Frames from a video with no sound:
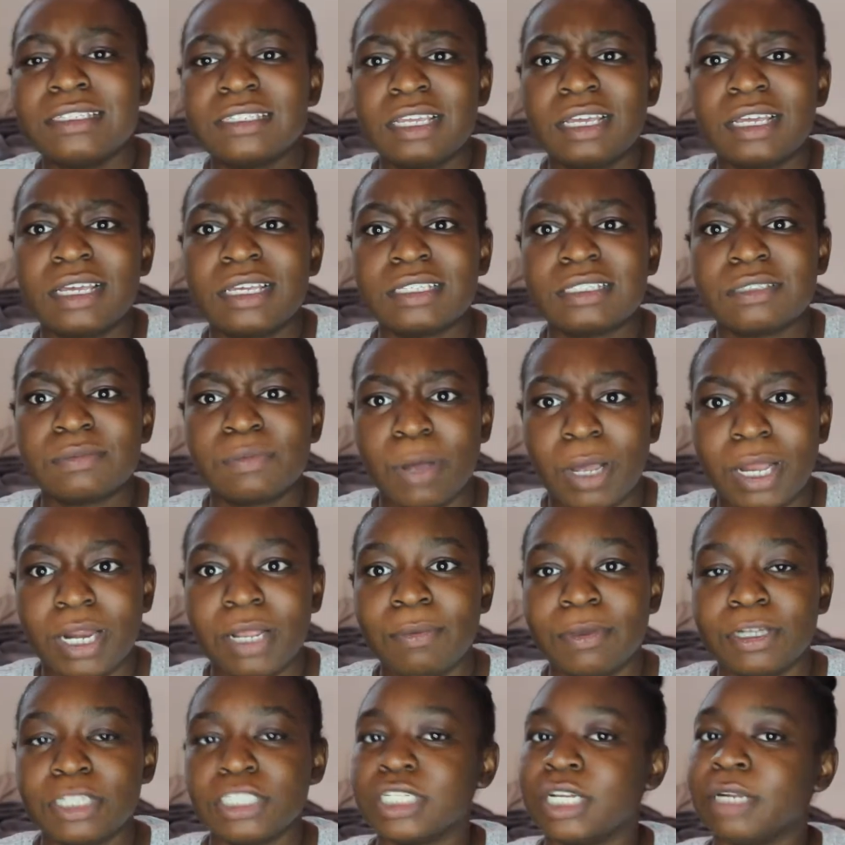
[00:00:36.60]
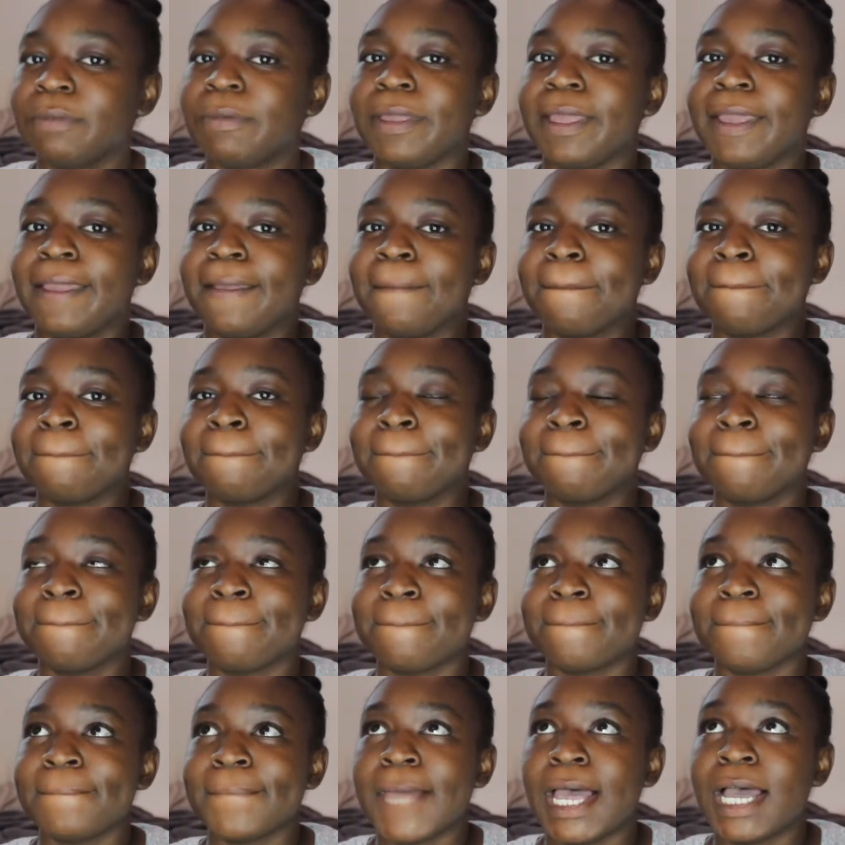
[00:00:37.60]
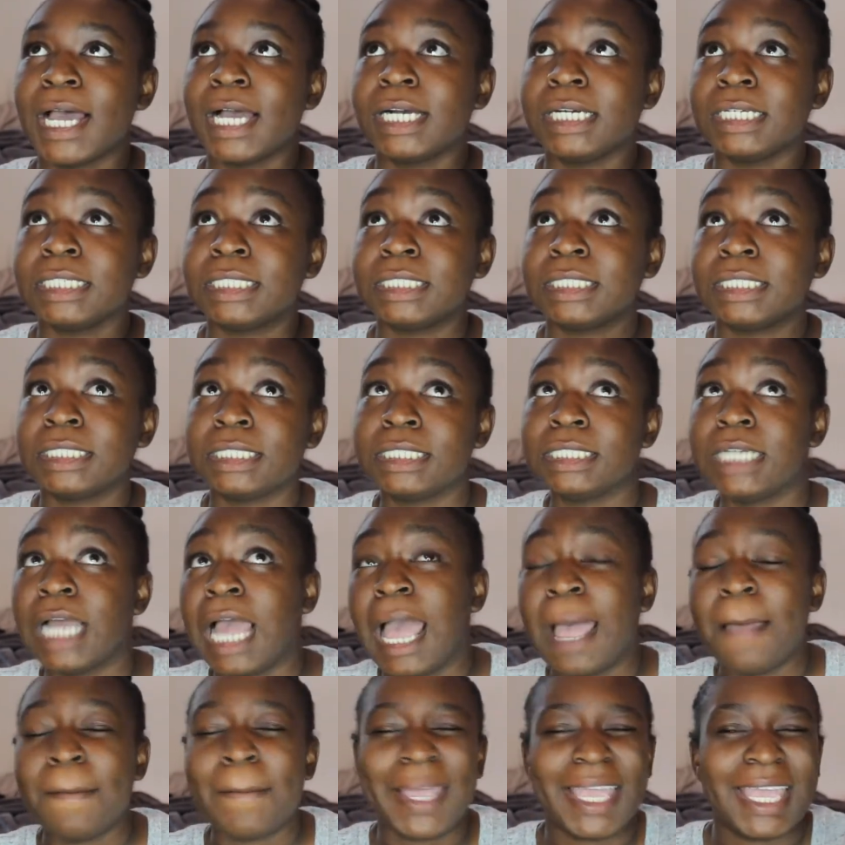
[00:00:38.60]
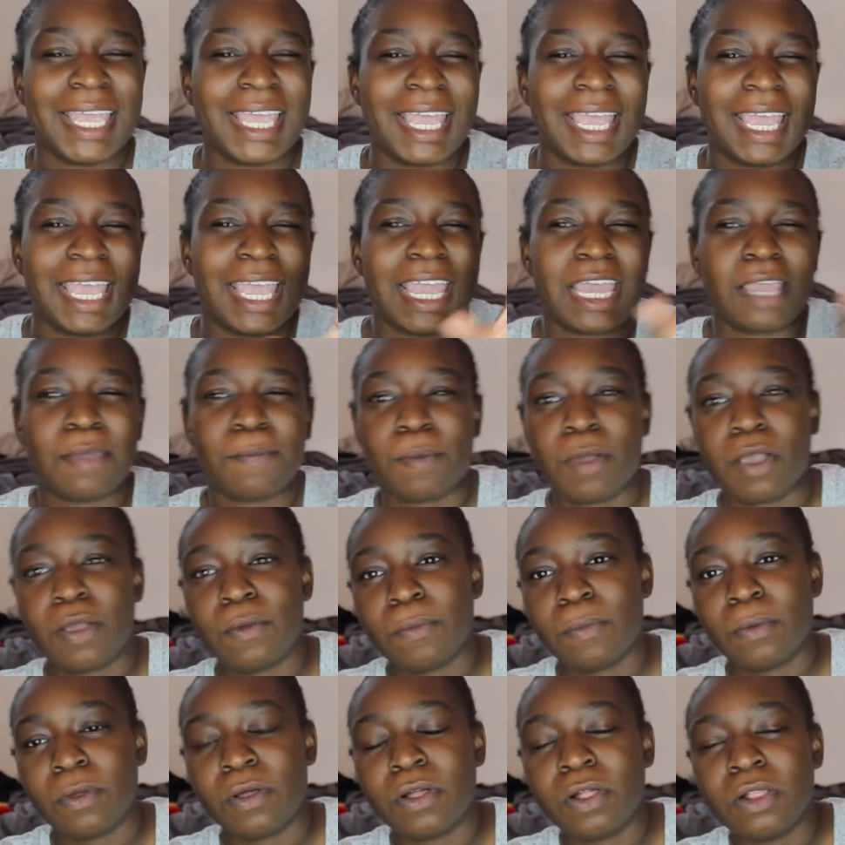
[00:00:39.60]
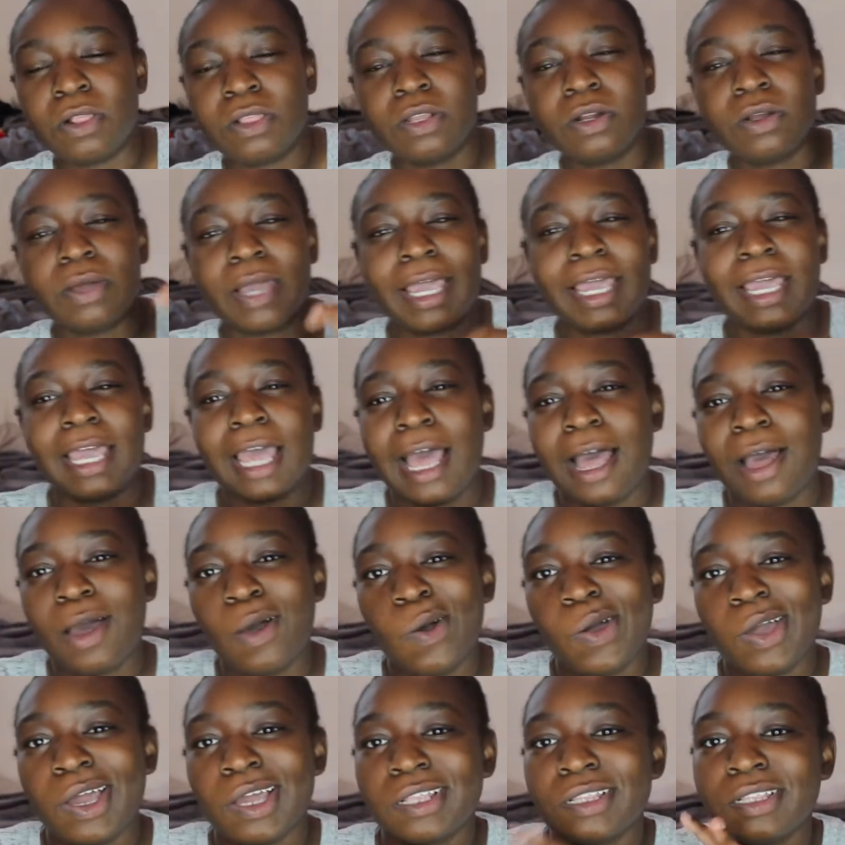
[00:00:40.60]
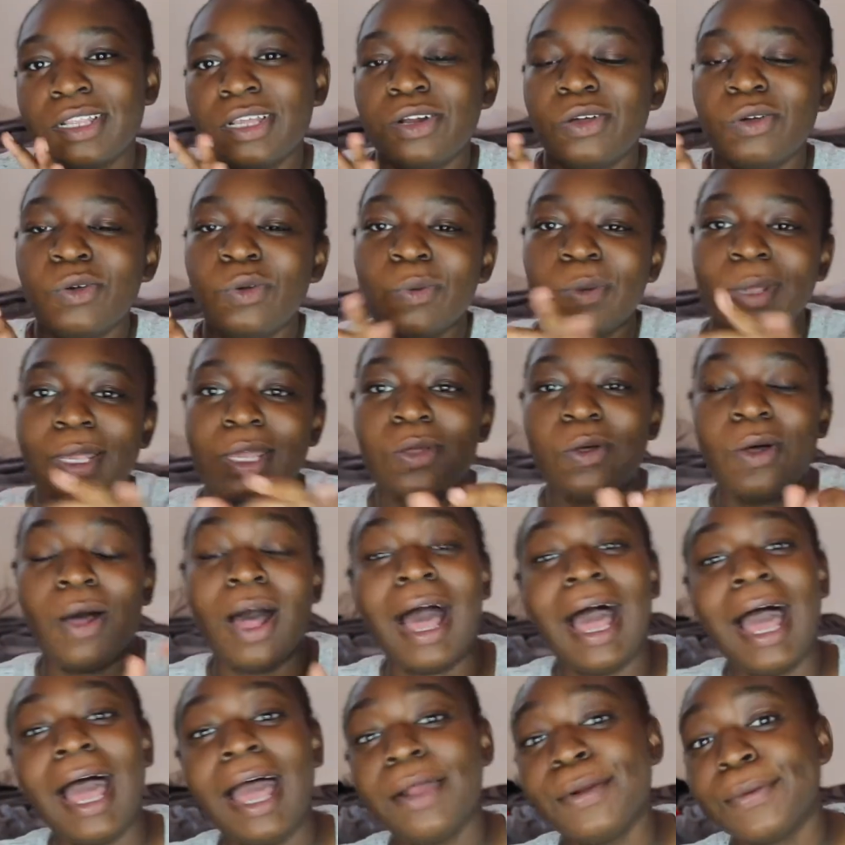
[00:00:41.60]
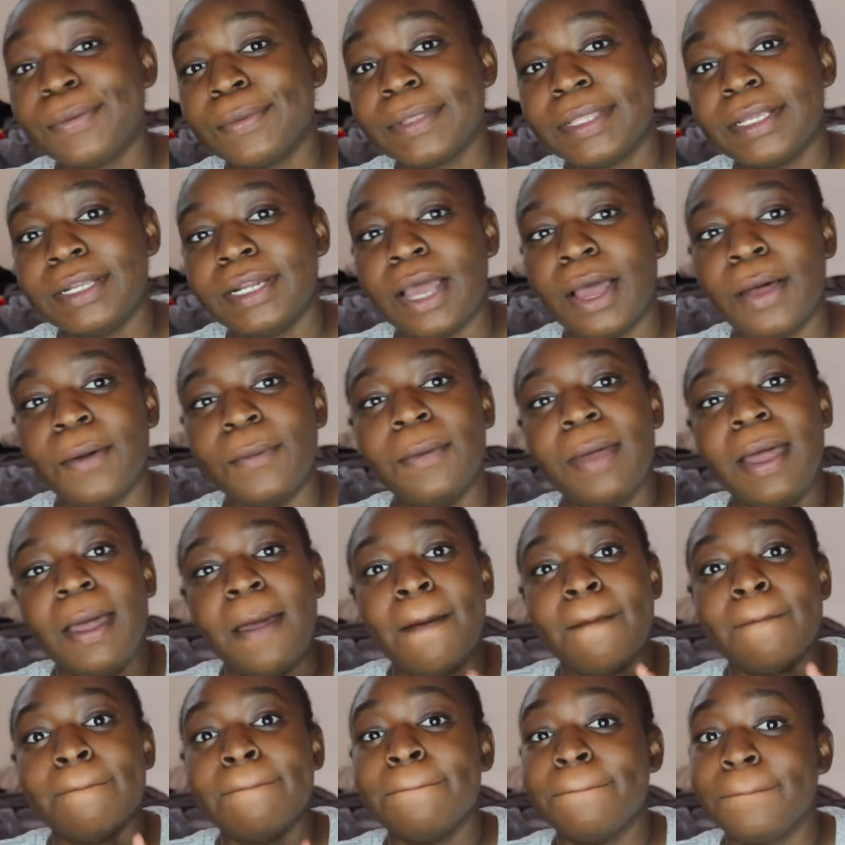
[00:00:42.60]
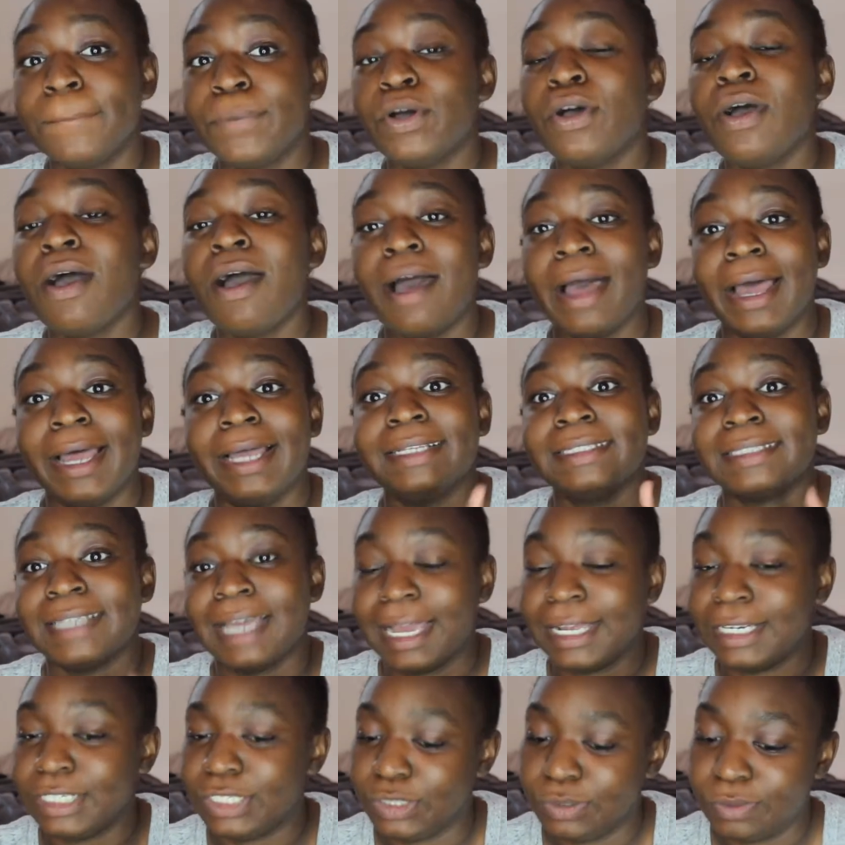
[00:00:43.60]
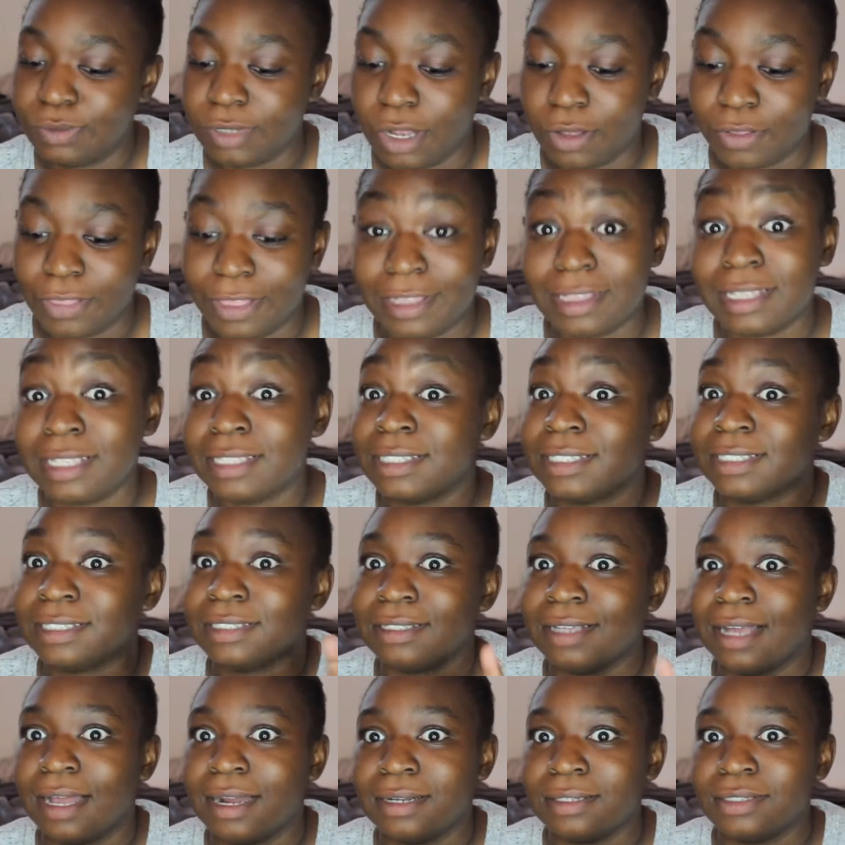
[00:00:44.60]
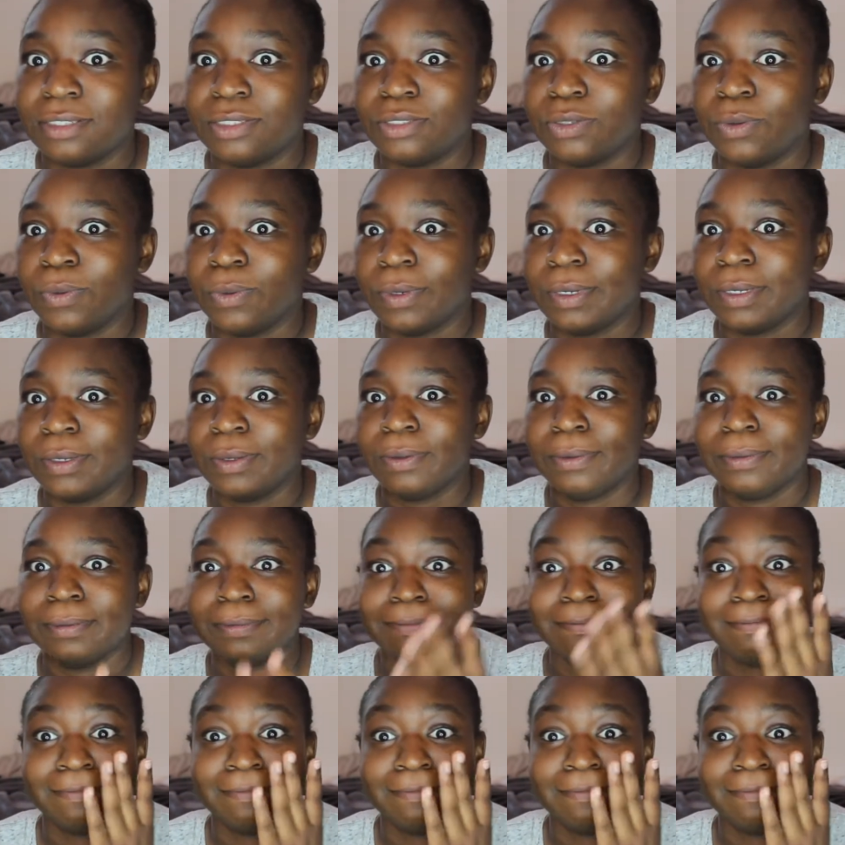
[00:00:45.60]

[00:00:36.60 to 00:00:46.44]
look is pretty much going to be pink, purple, little K Howard, little Regal. I don't really know. But I do know that this is not a tutorial.